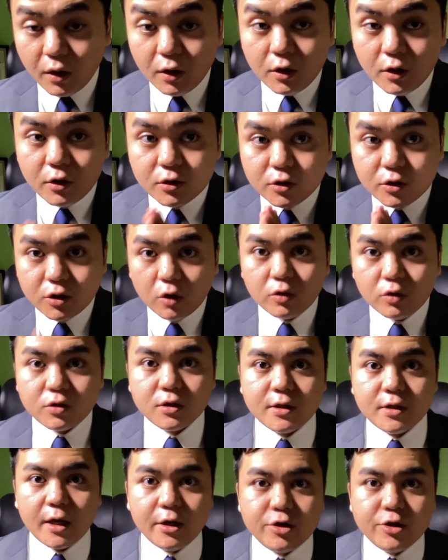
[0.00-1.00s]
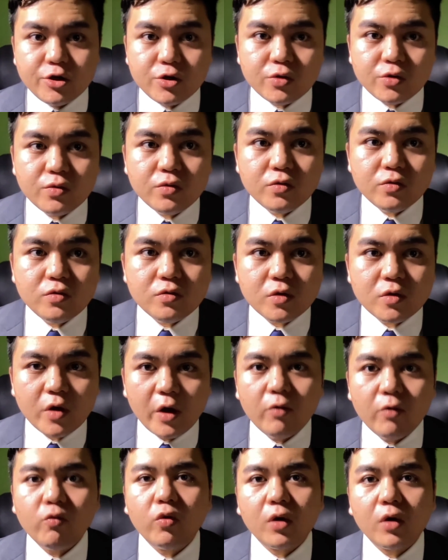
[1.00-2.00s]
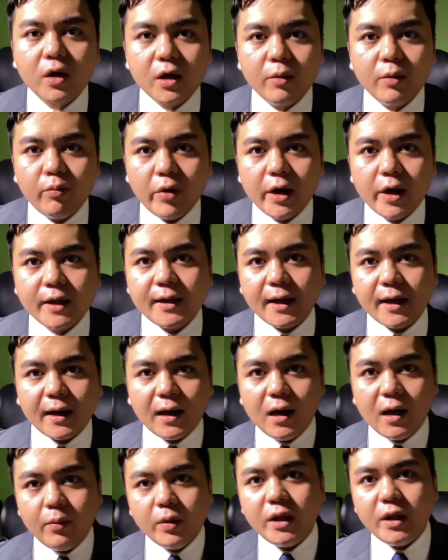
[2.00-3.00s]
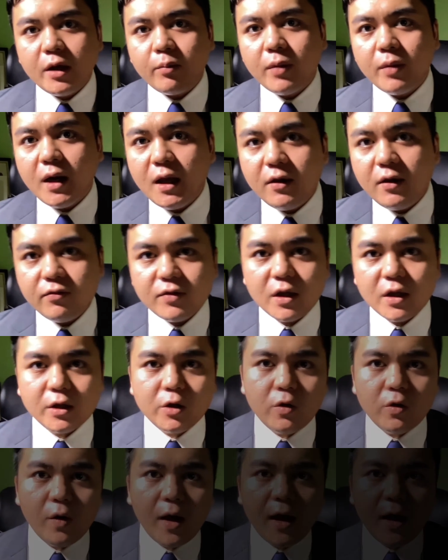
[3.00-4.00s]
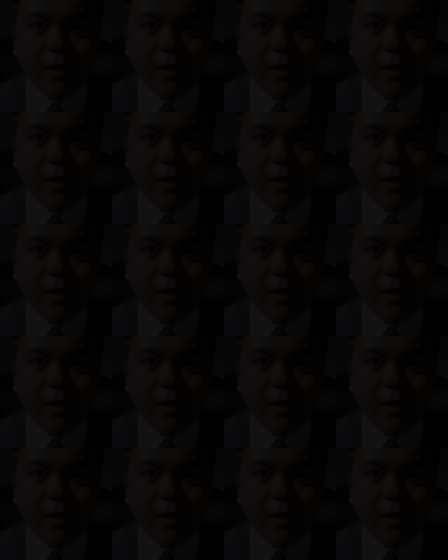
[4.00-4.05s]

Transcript: so stay tuned and we're gonna break that limiting belief that you have